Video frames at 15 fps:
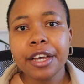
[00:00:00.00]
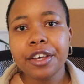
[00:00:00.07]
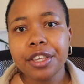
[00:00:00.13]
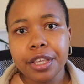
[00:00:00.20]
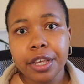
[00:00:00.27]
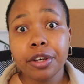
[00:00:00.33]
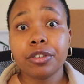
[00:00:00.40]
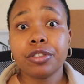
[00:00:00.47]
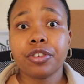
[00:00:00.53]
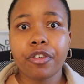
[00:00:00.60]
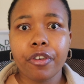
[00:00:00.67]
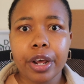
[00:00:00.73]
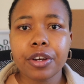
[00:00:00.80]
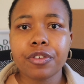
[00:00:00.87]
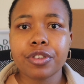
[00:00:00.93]
yield
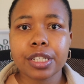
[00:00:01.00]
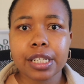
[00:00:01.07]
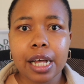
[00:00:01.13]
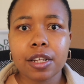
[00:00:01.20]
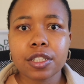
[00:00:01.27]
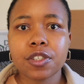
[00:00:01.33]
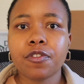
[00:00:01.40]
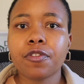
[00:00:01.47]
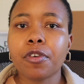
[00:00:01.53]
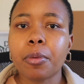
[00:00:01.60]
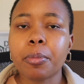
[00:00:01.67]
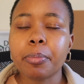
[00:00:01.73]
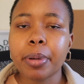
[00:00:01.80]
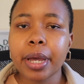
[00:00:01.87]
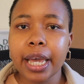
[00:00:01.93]
great results
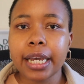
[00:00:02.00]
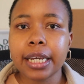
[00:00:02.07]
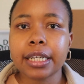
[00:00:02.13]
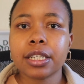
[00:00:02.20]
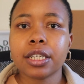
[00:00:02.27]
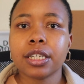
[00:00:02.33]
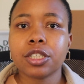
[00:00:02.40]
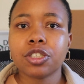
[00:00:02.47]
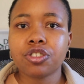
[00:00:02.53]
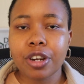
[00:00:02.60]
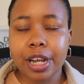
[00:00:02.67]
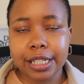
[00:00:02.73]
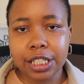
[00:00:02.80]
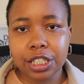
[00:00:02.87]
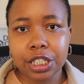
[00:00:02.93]
from paid
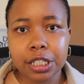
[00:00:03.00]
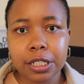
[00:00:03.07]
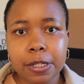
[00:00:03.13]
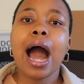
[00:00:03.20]
strategies.